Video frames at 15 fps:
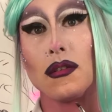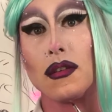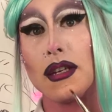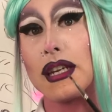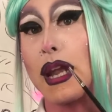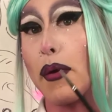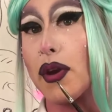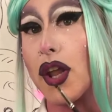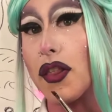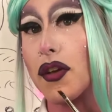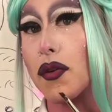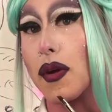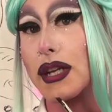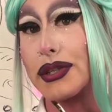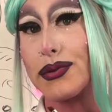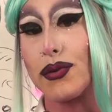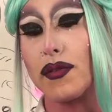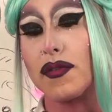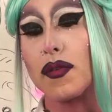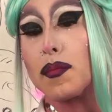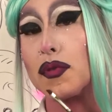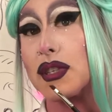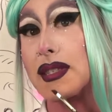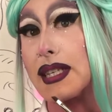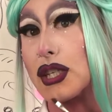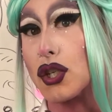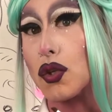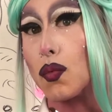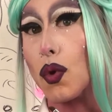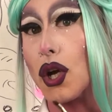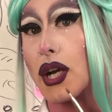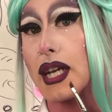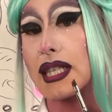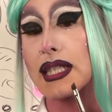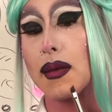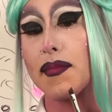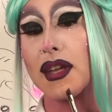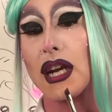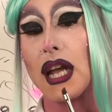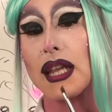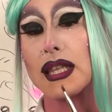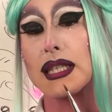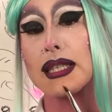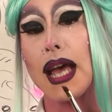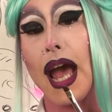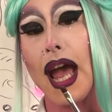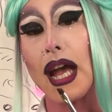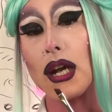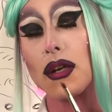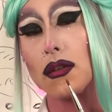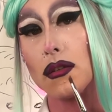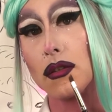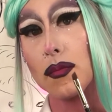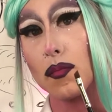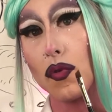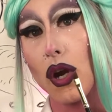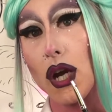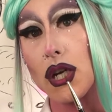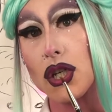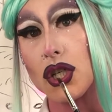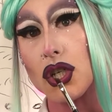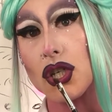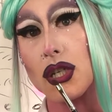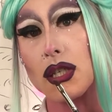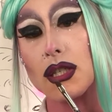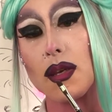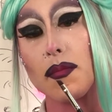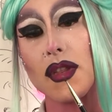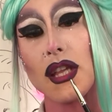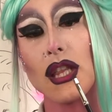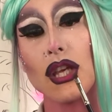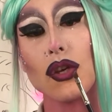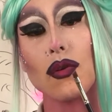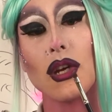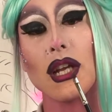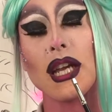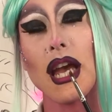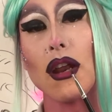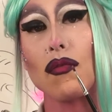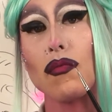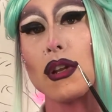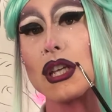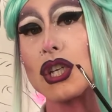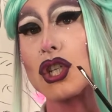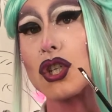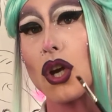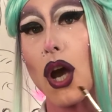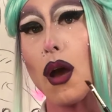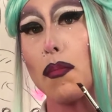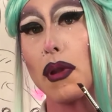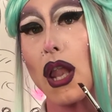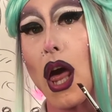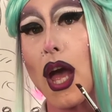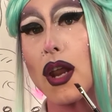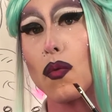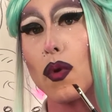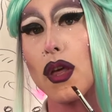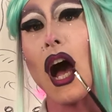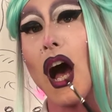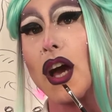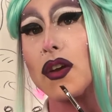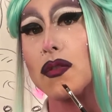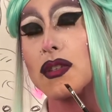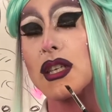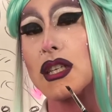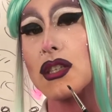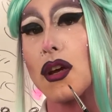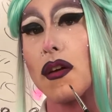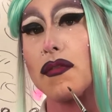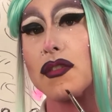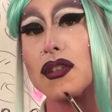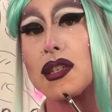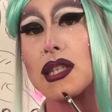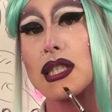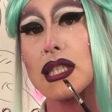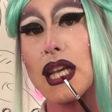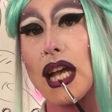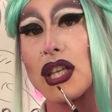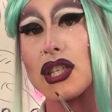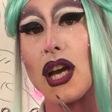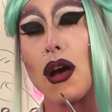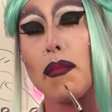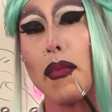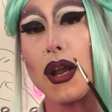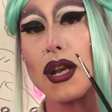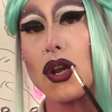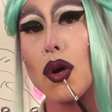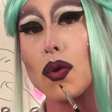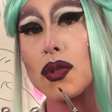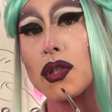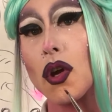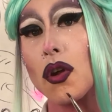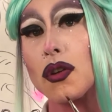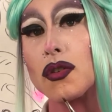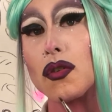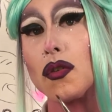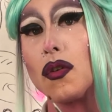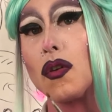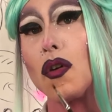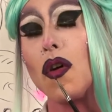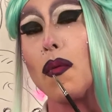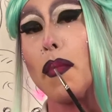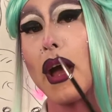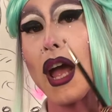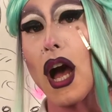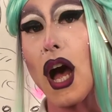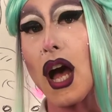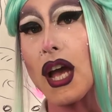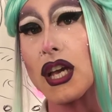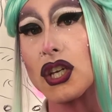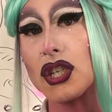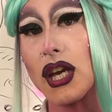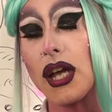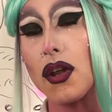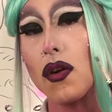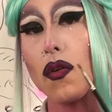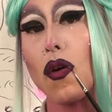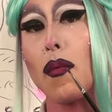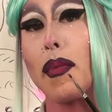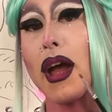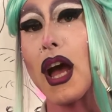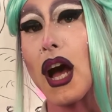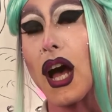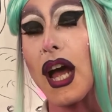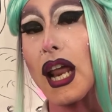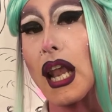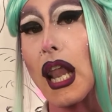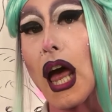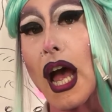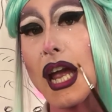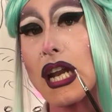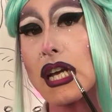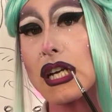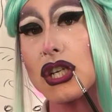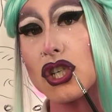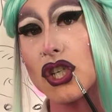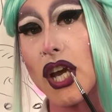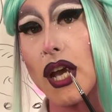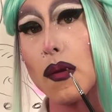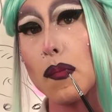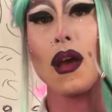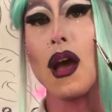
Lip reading: Now another great tool for precision work is something like this angled brush, something that you can get a really sharp line with. I use this often to sketch out my nose contour or my eyeshadow or my eyeliner shape.